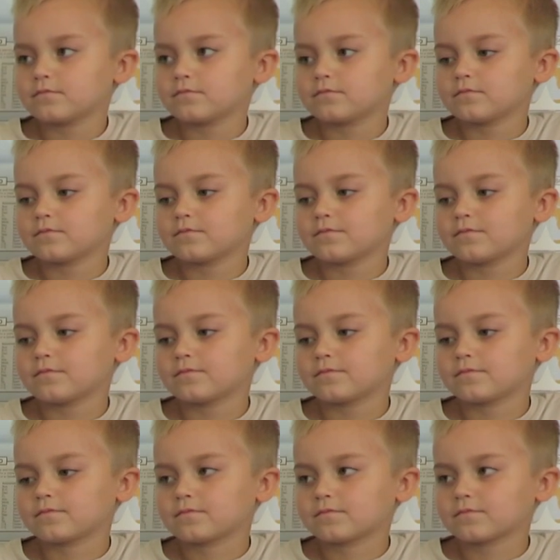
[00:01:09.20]

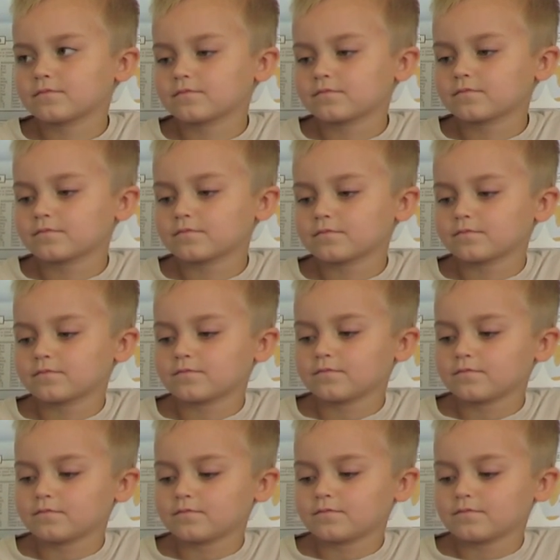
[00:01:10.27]

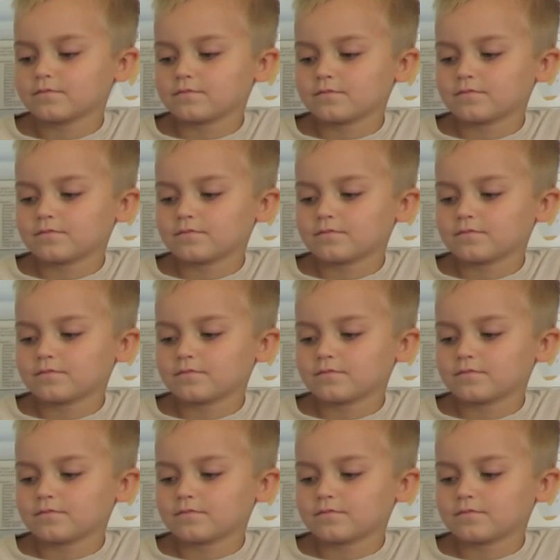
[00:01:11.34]
This person isn't speaking.